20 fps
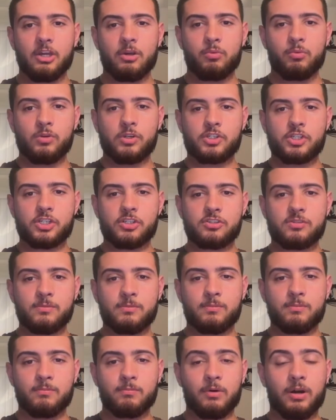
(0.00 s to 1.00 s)
which is
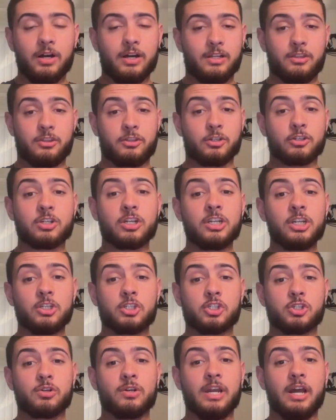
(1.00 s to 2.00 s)
they're going to
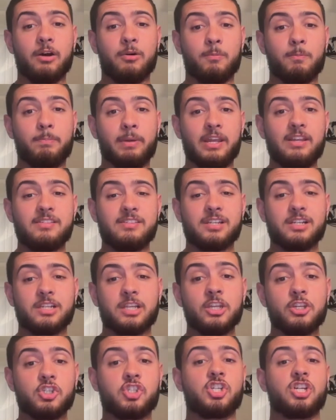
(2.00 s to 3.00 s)
turn out
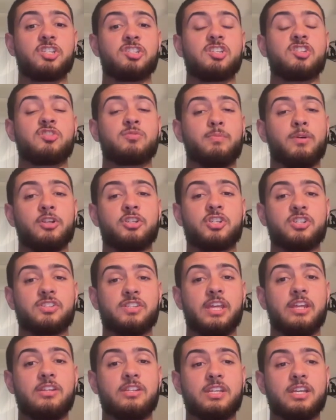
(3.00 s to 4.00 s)
basically just as much as
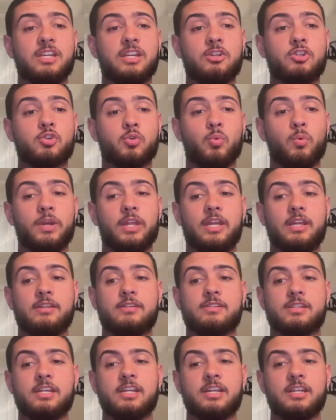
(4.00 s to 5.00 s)
they did in
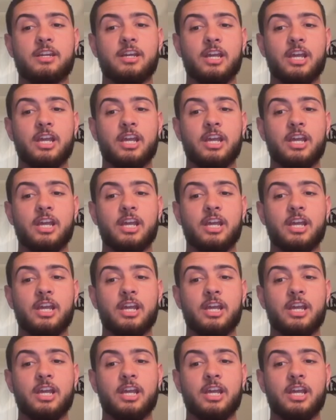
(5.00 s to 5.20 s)
2018,